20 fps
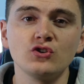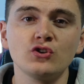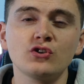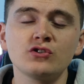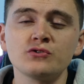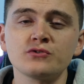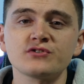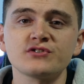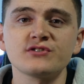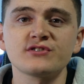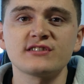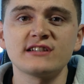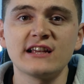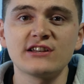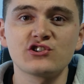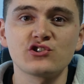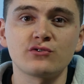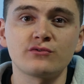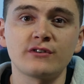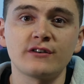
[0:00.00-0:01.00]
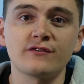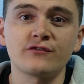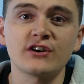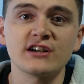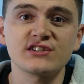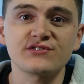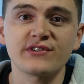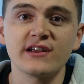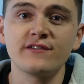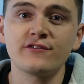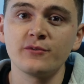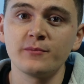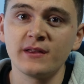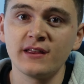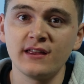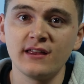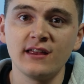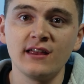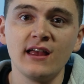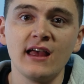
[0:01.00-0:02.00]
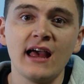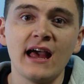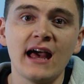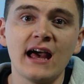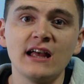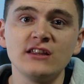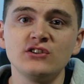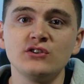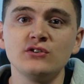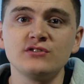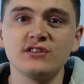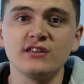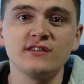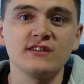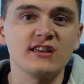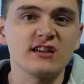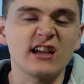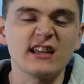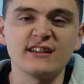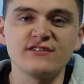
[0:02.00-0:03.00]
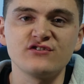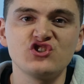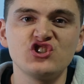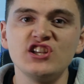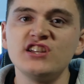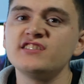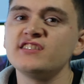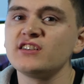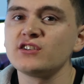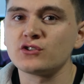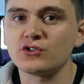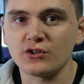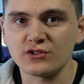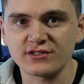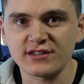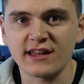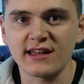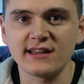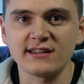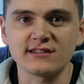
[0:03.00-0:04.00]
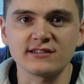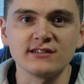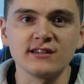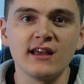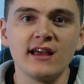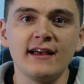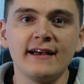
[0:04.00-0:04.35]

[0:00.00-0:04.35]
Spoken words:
You can also select your refresh rate from here and using the kind of cheating crosshairs,